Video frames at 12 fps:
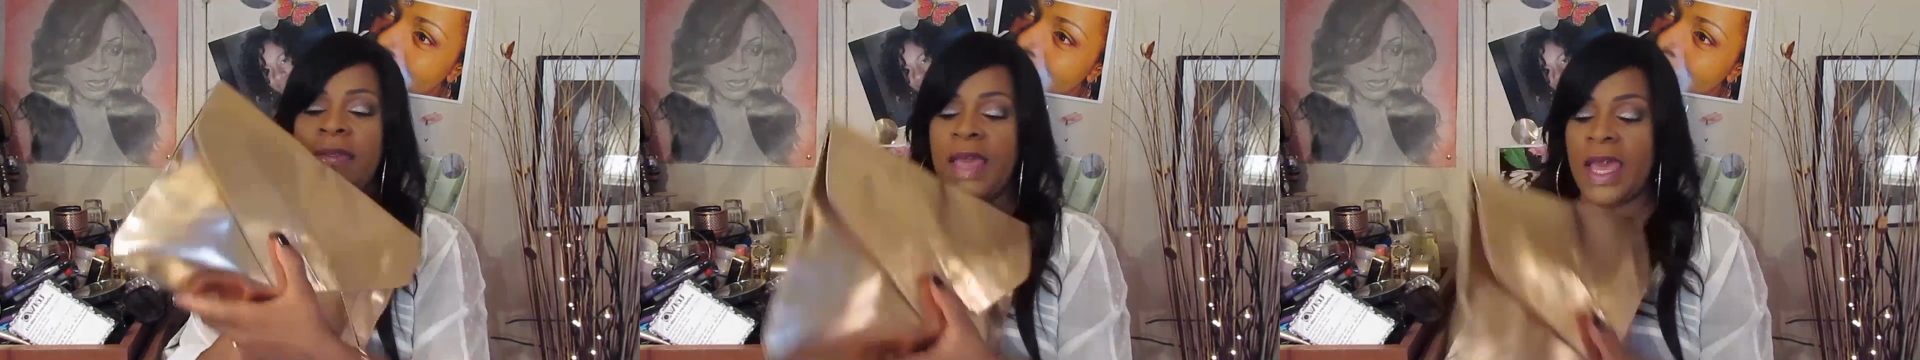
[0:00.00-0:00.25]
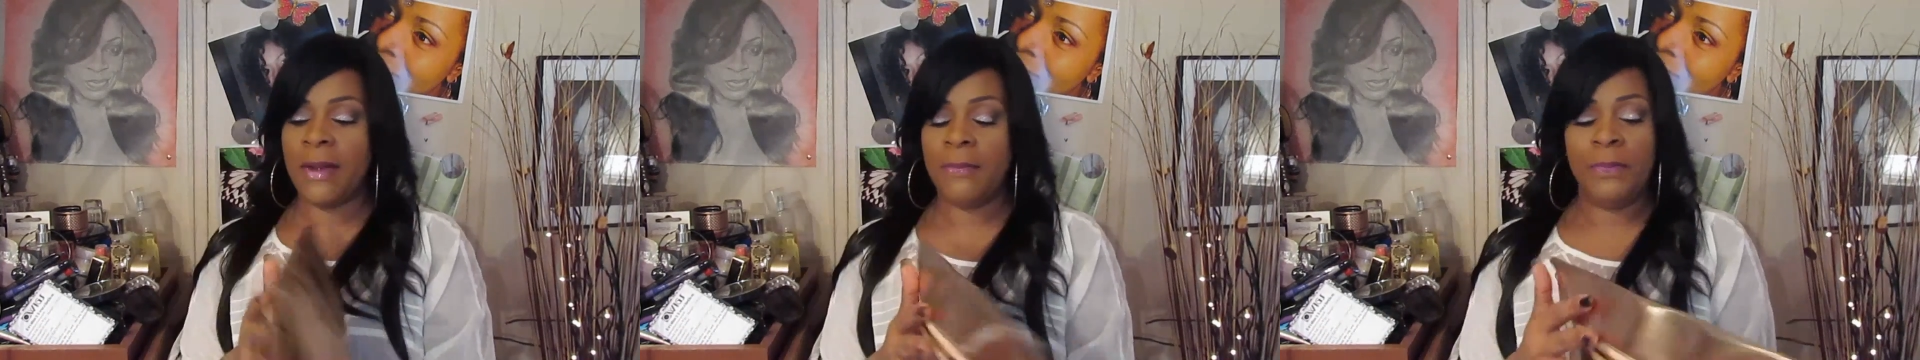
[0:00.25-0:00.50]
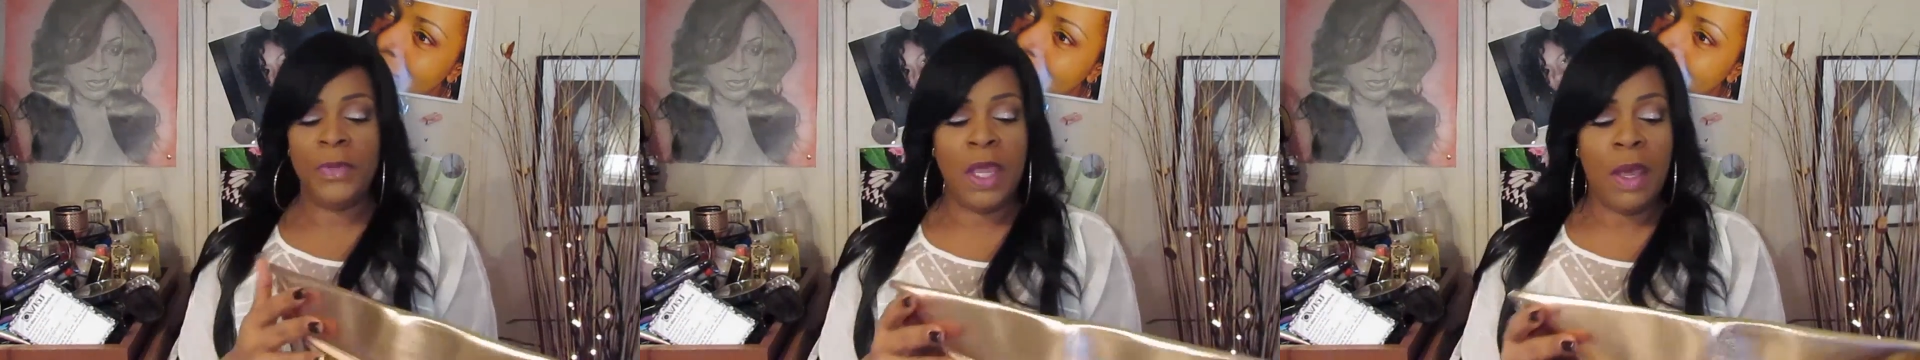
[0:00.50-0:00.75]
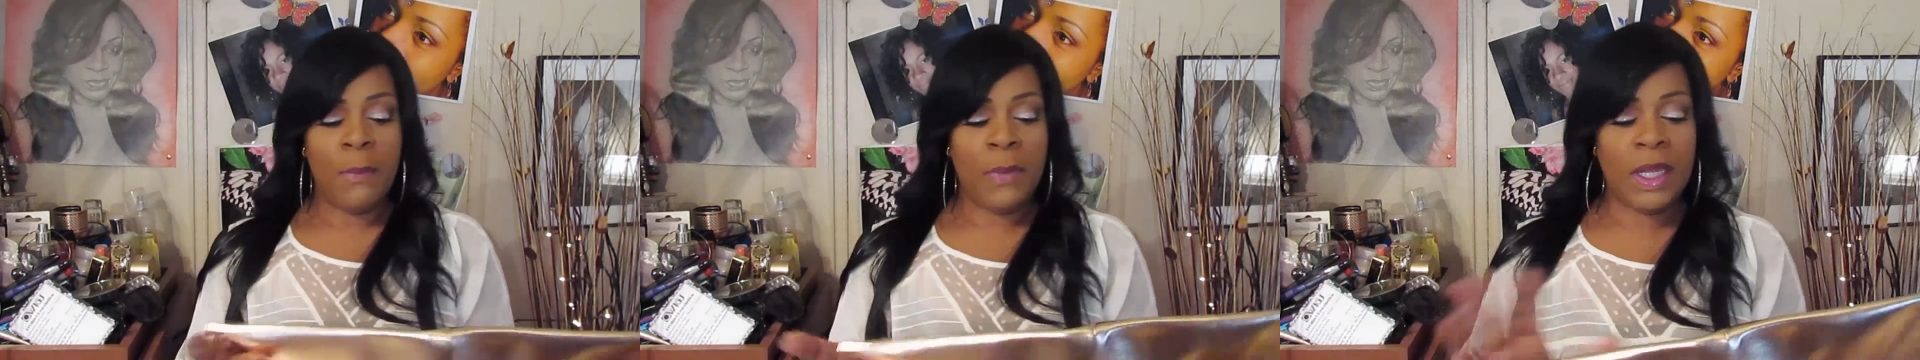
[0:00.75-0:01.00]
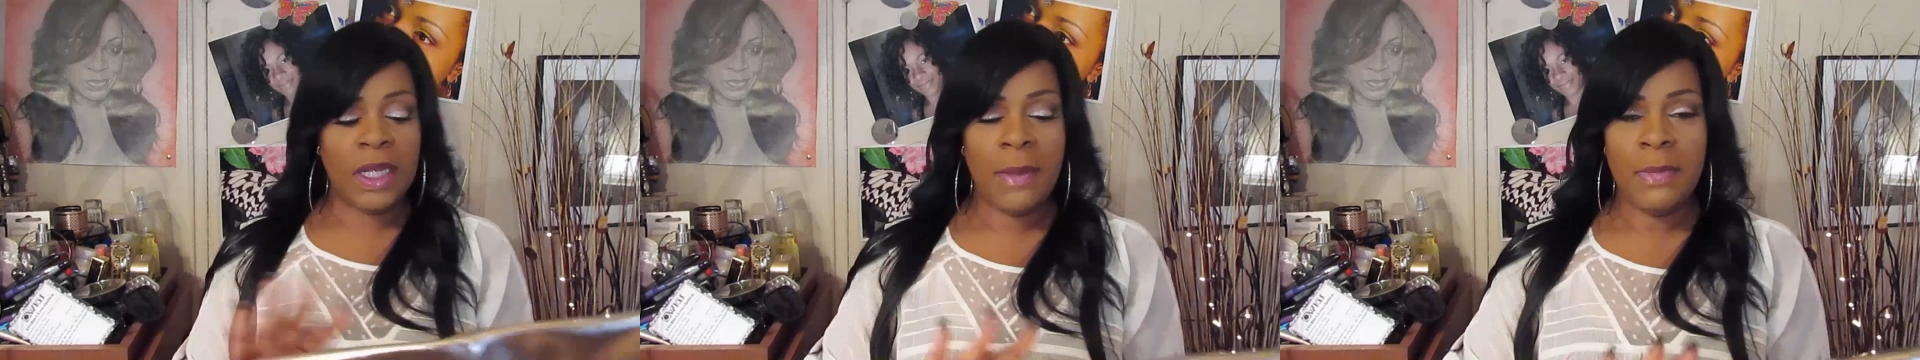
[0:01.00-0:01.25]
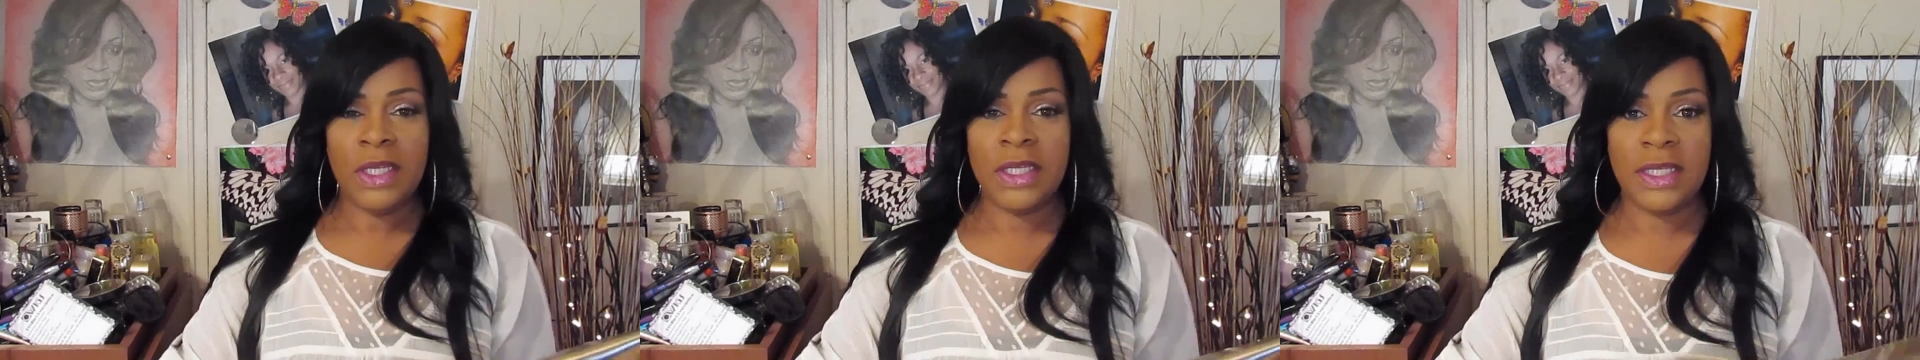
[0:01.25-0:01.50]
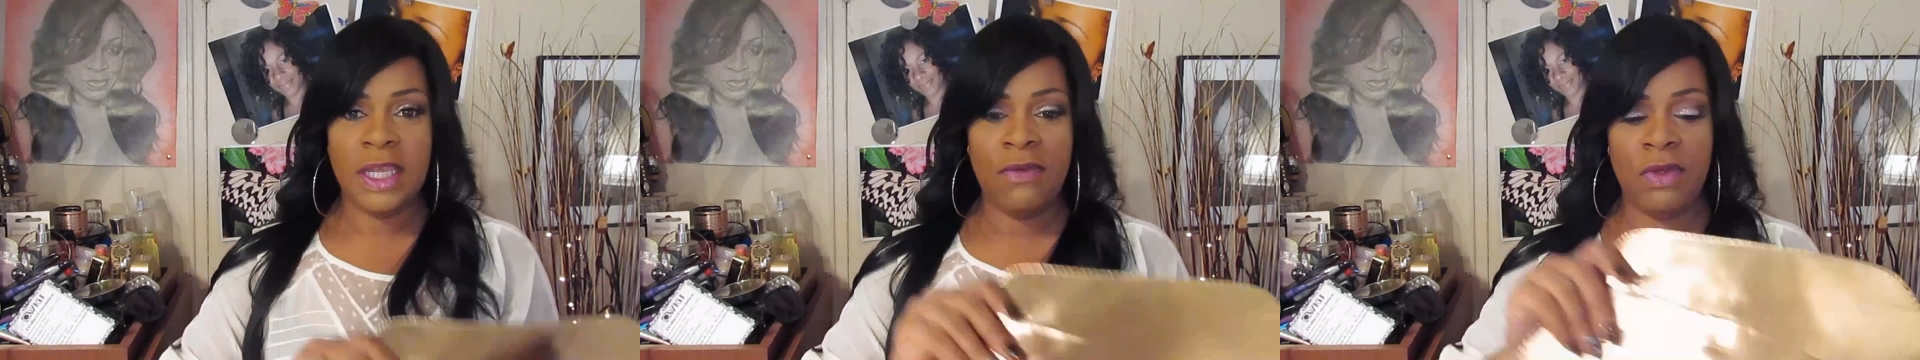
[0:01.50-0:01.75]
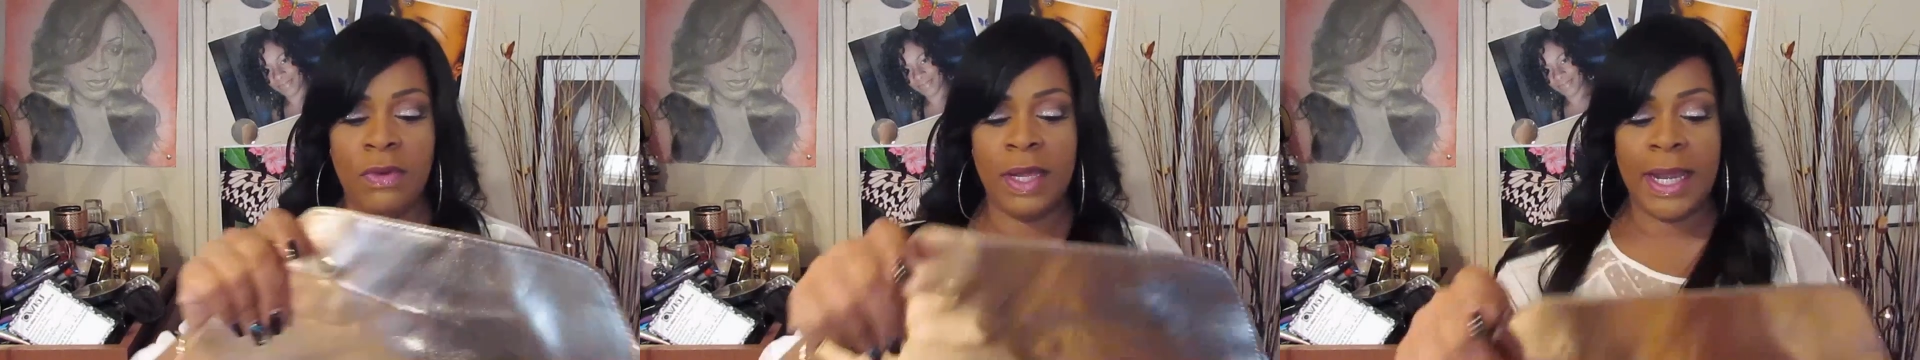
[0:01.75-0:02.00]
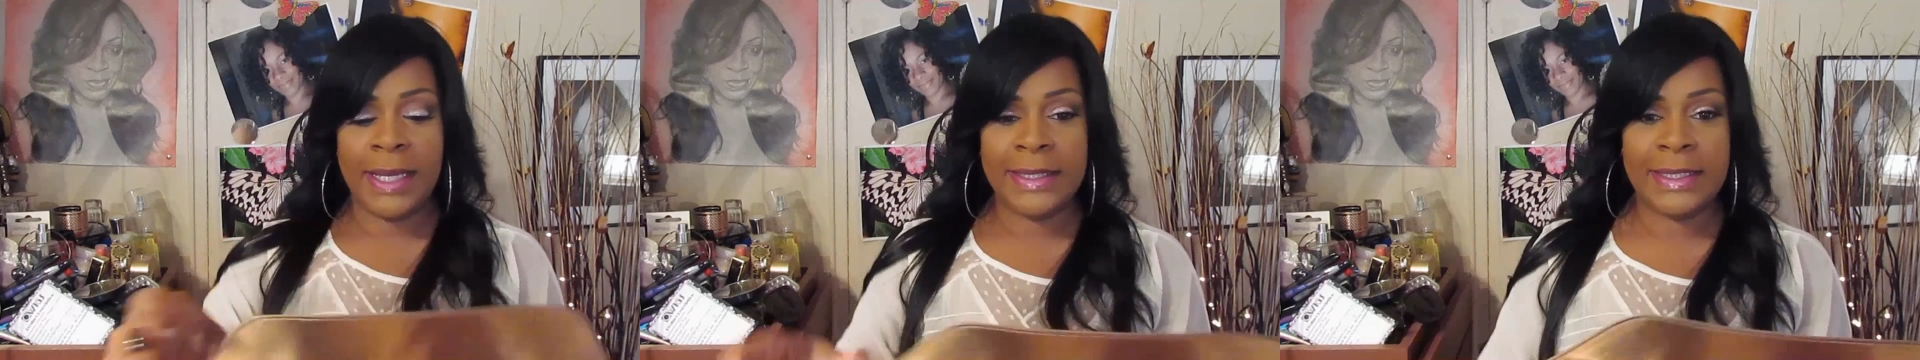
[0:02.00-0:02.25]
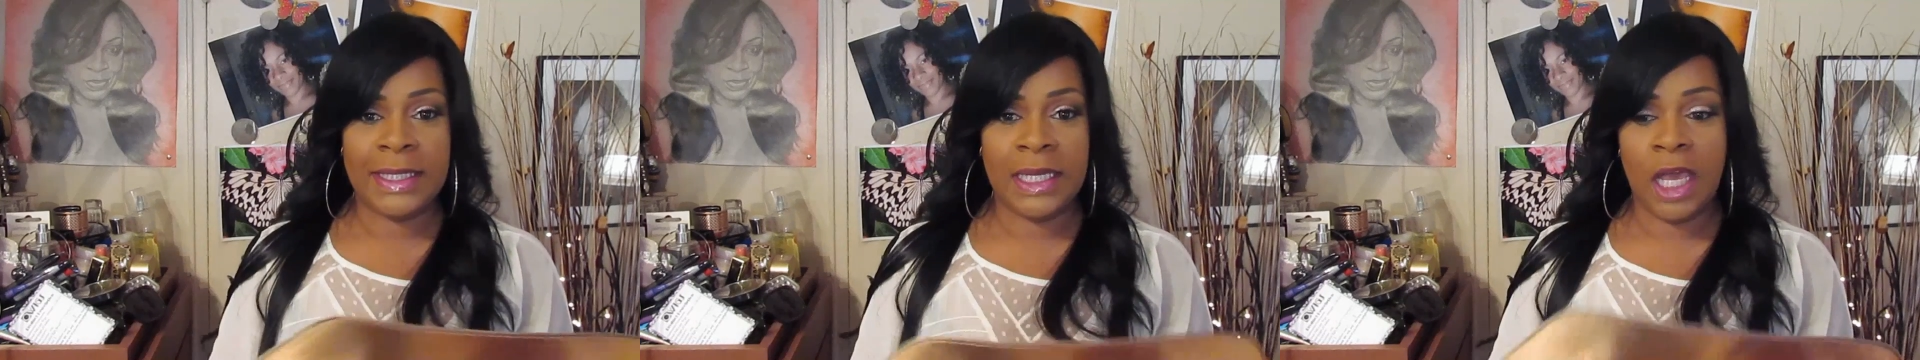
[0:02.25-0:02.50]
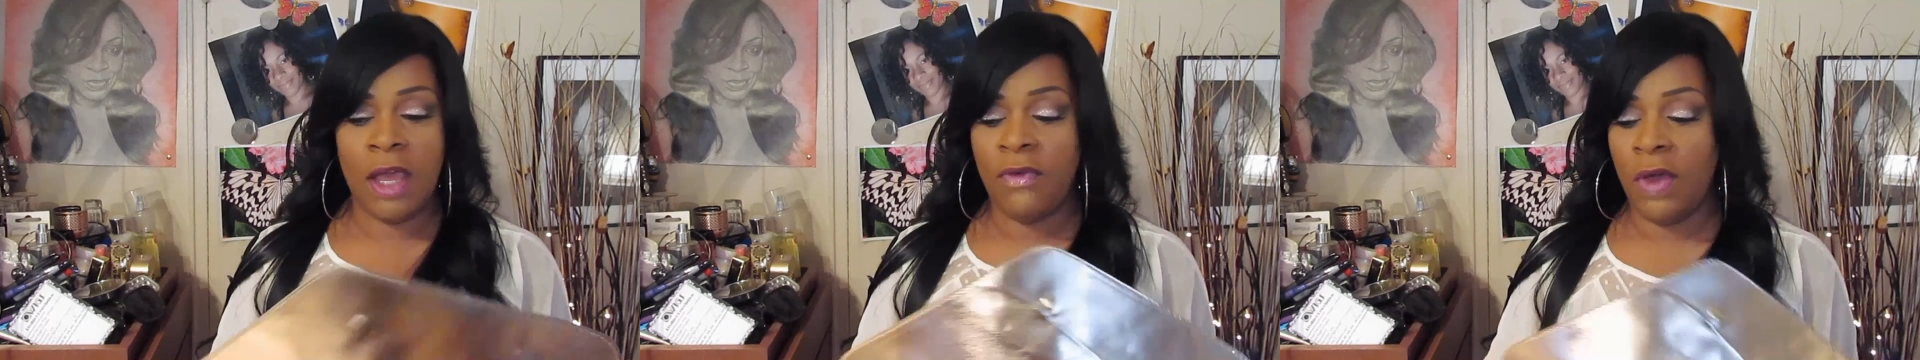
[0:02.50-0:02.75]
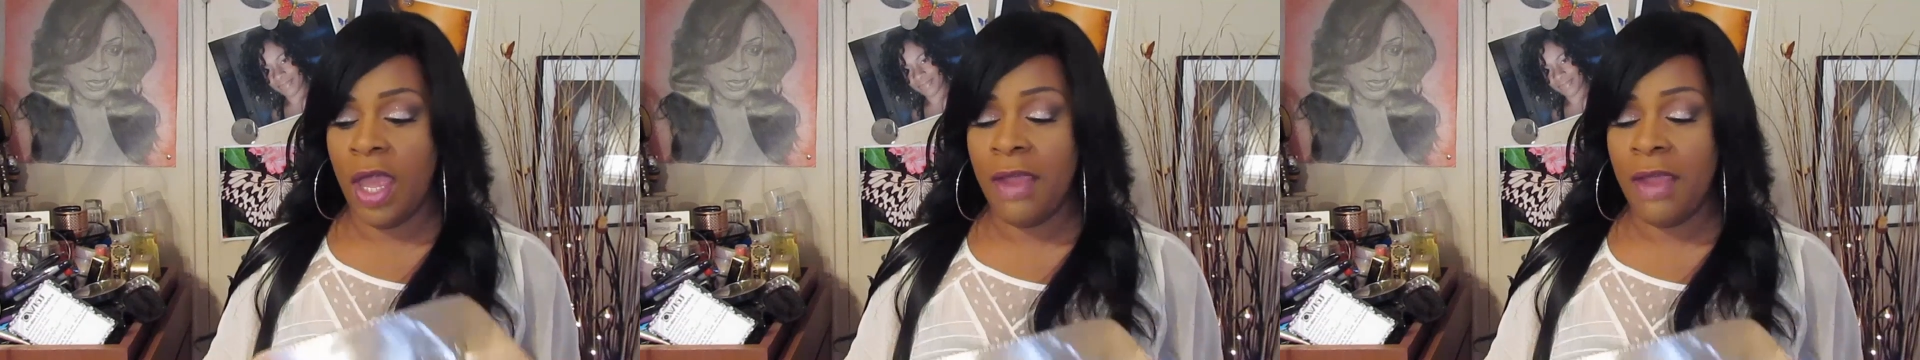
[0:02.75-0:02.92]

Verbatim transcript: like that but let me just give you an idea of